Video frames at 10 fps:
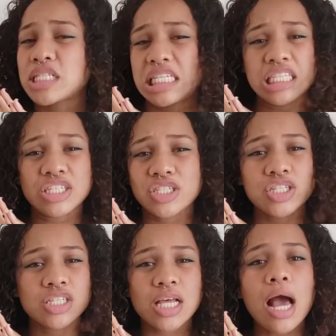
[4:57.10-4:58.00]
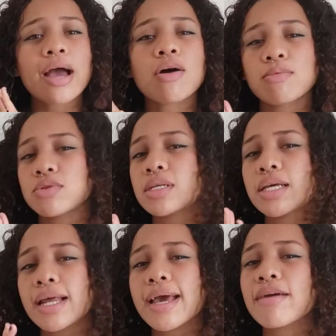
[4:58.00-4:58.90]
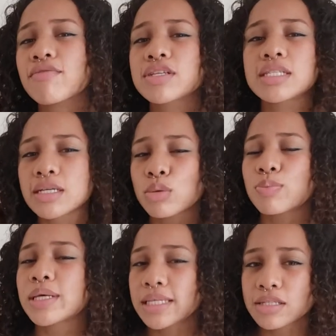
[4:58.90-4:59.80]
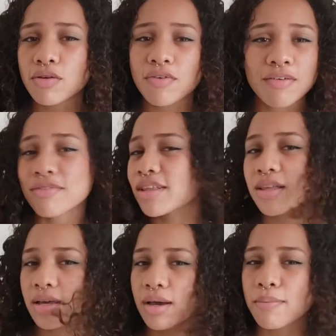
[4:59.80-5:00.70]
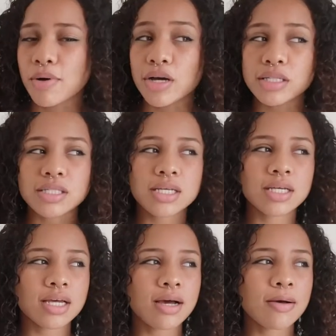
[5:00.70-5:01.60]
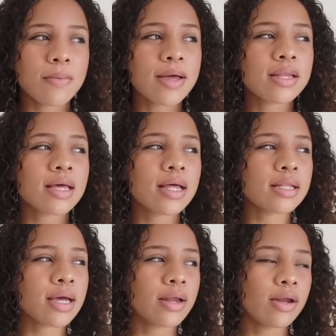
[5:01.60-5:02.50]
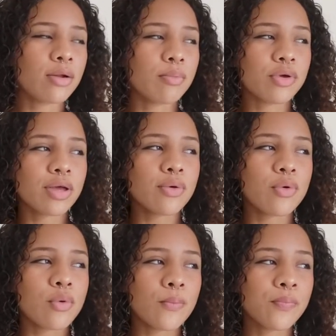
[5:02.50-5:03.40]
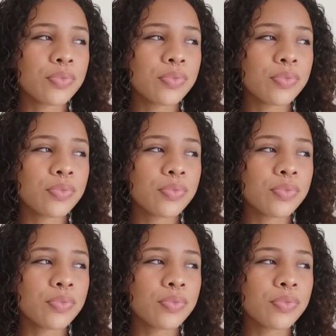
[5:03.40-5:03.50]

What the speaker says: delicious. I almost ate every single piece of everything. But in the end, I ended up bringing home a